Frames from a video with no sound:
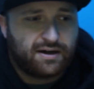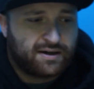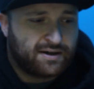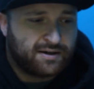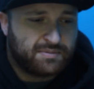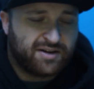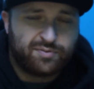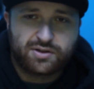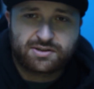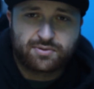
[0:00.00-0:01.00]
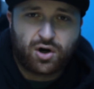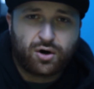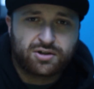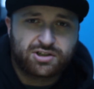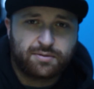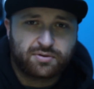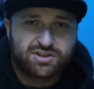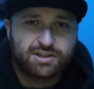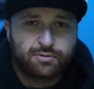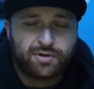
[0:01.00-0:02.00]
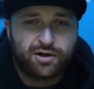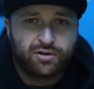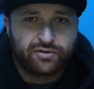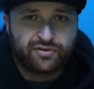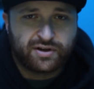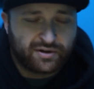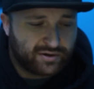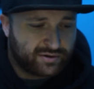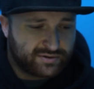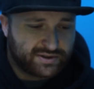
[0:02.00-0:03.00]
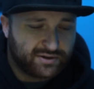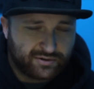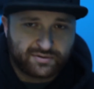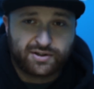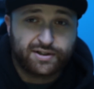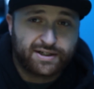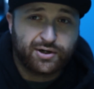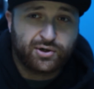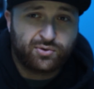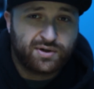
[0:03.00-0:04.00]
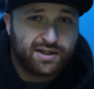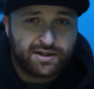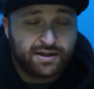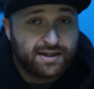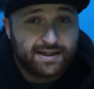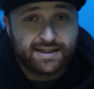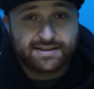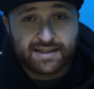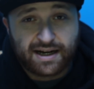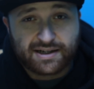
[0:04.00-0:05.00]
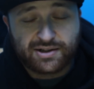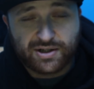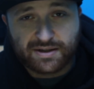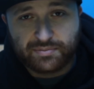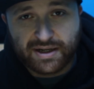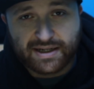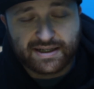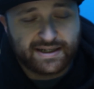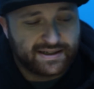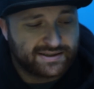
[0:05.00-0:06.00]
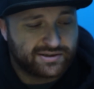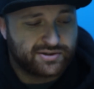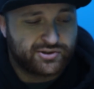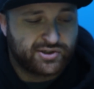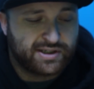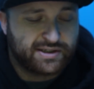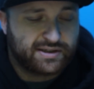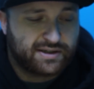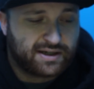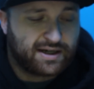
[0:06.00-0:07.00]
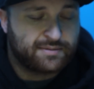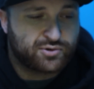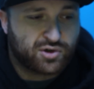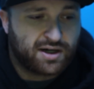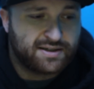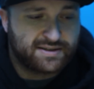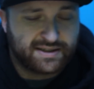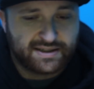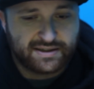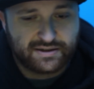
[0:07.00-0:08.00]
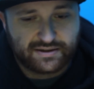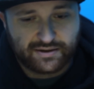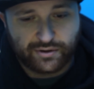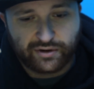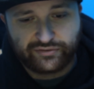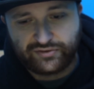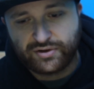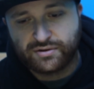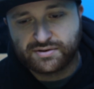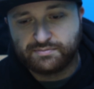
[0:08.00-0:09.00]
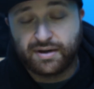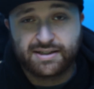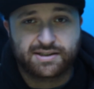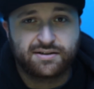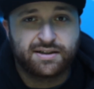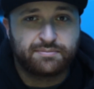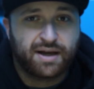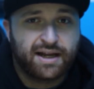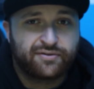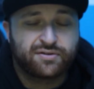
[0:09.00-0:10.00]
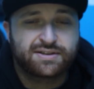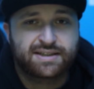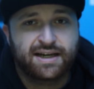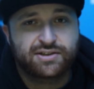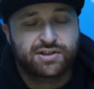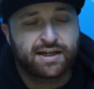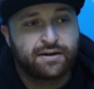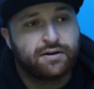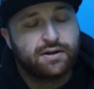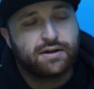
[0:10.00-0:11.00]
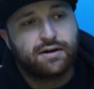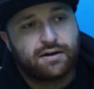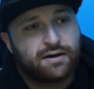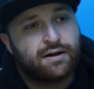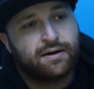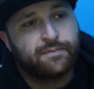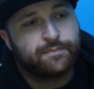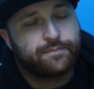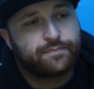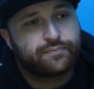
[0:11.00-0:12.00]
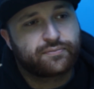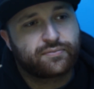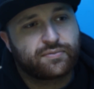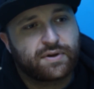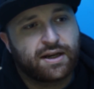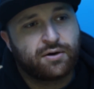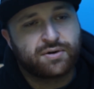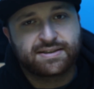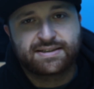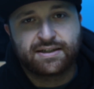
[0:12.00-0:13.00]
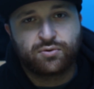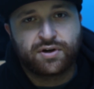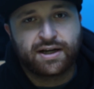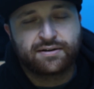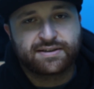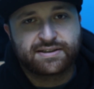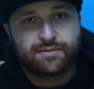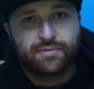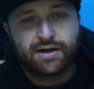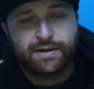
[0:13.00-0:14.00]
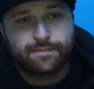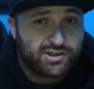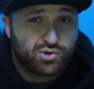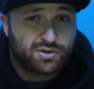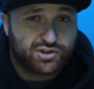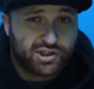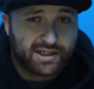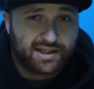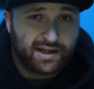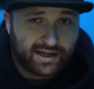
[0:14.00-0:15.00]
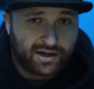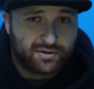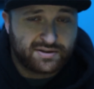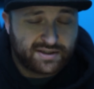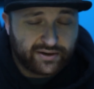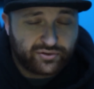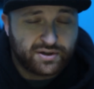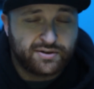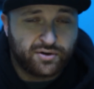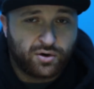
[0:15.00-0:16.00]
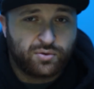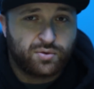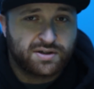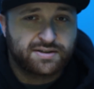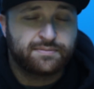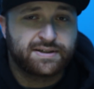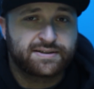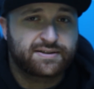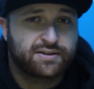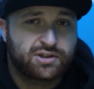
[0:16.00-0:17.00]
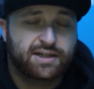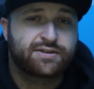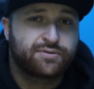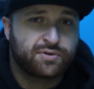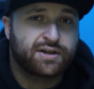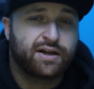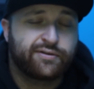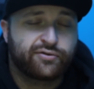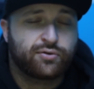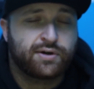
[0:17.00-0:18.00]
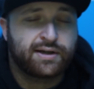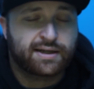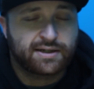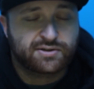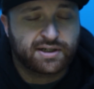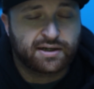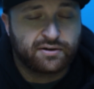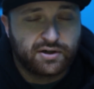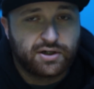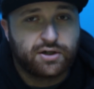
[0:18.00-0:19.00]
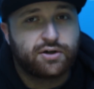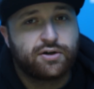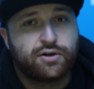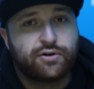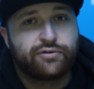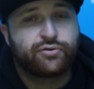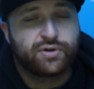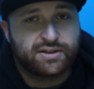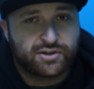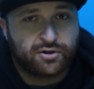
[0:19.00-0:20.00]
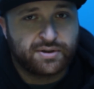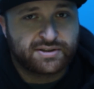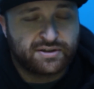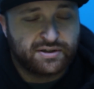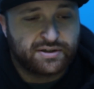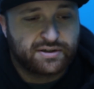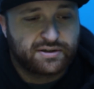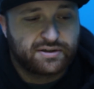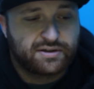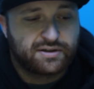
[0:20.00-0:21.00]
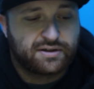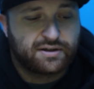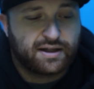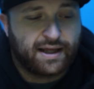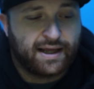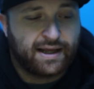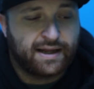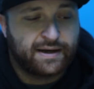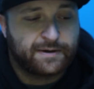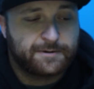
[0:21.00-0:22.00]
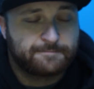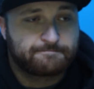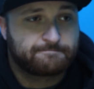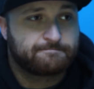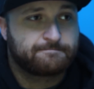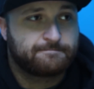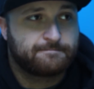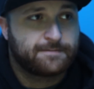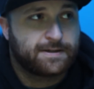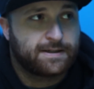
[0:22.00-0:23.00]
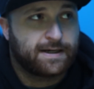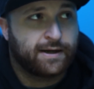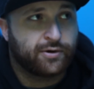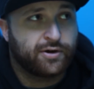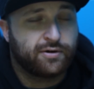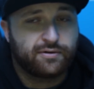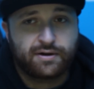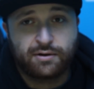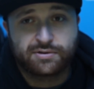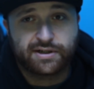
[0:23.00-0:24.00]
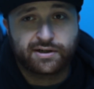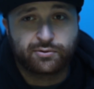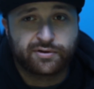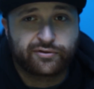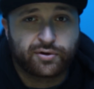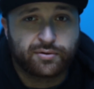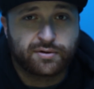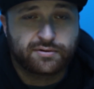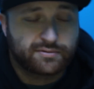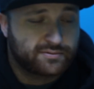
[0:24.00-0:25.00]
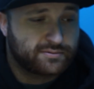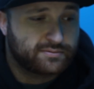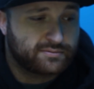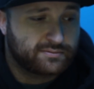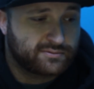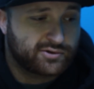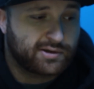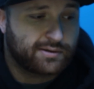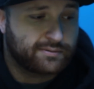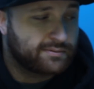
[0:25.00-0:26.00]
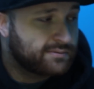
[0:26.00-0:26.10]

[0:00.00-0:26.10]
I've put some cards up on some of my other videos, you know, click here to win. It's not clickbait, it is legit. I'm trying to get enough views basically to pay for this catch can, and I want to send one out to somebody. Be sure to check that out. Definitely don't want to miss a chance to win a free catch can. Free is always good, and I don't know, I wish I could win a free one. Should.